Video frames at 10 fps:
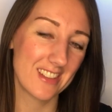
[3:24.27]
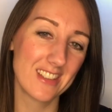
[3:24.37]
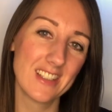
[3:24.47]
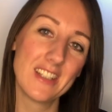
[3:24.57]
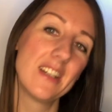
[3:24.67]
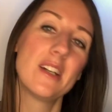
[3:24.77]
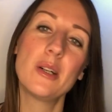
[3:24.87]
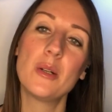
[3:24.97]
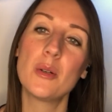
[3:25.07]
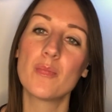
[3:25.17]
but
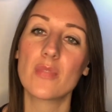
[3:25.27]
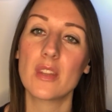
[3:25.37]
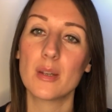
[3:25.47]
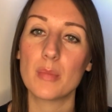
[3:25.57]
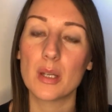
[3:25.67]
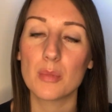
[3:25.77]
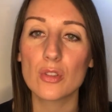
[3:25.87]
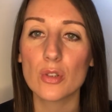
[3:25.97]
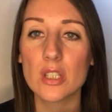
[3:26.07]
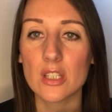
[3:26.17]
I'm
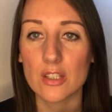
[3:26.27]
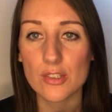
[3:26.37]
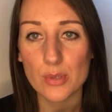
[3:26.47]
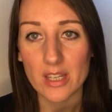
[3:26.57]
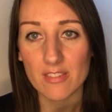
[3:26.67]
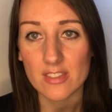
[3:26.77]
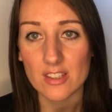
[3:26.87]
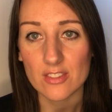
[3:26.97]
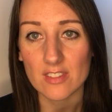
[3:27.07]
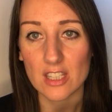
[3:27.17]
enjoying it. So I have
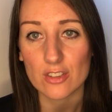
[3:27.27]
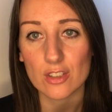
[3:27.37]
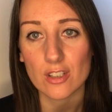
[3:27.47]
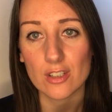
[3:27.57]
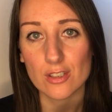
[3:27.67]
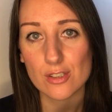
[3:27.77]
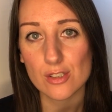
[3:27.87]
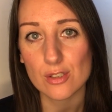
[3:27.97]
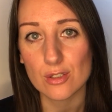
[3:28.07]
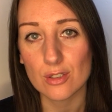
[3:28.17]
these flashcards
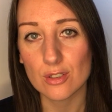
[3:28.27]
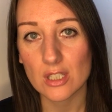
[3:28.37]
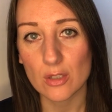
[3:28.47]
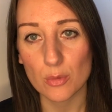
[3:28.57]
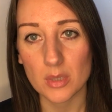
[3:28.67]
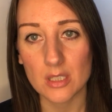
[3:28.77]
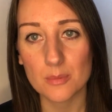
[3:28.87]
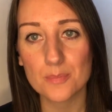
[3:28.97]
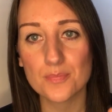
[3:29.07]
to help me.